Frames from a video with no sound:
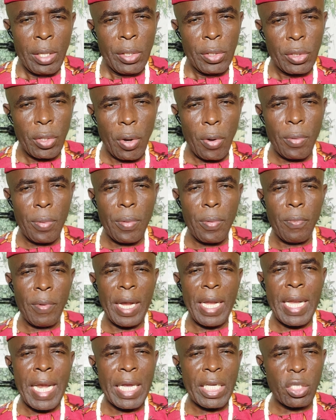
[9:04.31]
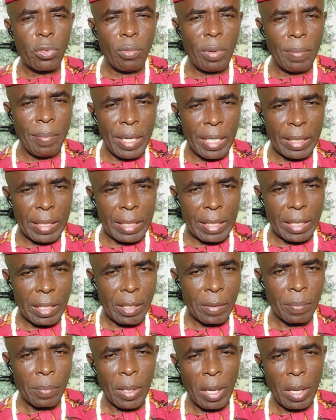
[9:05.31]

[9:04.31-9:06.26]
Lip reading: So when next we meet,